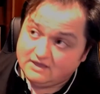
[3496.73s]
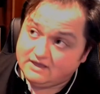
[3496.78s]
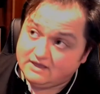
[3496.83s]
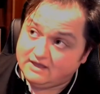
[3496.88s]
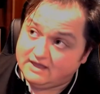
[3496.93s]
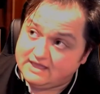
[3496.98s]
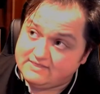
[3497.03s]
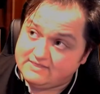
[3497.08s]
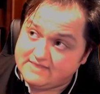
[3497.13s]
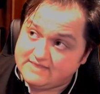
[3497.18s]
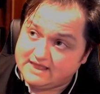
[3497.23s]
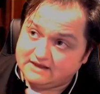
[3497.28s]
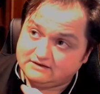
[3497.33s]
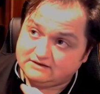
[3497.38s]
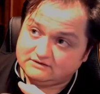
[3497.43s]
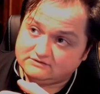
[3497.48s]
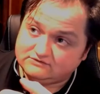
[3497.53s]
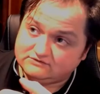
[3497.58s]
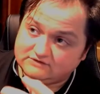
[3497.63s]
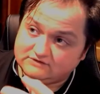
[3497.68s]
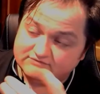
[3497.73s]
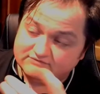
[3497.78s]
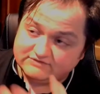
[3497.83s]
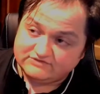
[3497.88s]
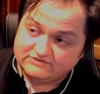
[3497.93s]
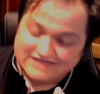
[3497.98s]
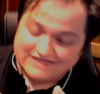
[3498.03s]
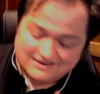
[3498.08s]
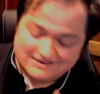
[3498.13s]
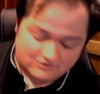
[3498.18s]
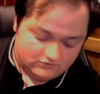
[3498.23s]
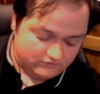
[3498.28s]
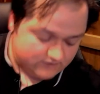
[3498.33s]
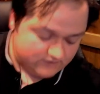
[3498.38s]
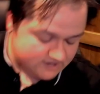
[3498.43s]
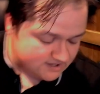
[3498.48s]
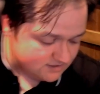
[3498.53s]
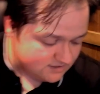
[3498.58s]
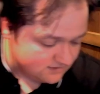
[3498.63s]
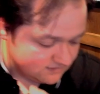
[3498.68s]
and that convinced Daniel
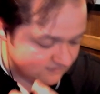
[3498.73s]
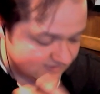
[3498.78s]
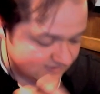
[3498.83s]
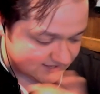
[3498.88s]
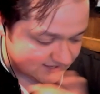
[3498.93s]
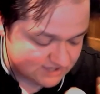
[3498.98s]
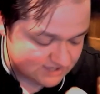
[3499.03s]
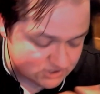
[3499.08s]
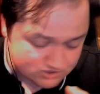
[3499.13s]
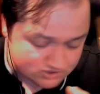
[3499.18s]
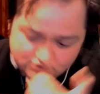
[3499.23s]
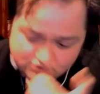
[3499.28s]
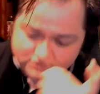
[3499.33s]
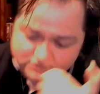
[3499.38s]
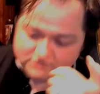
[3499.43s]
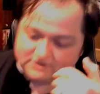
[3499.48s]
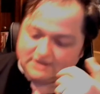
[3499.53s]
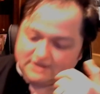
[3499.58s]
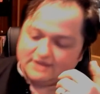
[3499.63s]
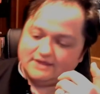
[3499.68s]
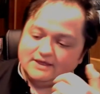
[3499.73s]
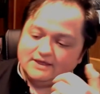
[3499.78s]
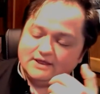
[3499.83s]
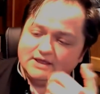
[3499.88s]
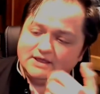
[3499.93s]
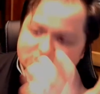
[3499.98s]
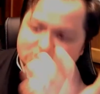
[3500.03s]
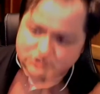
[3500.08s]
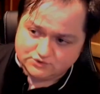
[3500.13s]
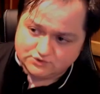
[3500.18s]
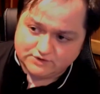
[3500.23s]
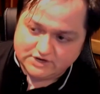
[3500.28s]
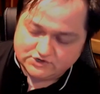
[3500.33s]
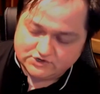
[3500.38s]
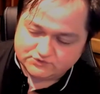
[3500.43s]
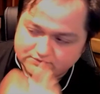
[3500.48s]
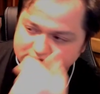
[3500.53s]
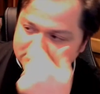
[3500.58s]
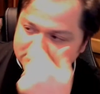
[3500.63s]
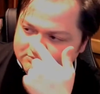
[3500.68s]
Green that he should
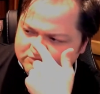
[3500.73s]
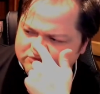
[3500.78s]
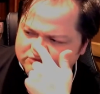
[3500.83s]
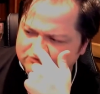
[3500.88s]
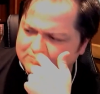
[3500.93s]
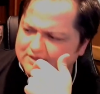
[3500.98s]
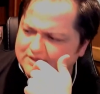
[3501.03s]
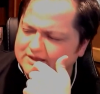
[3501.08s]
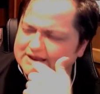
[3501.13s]
read the books as well.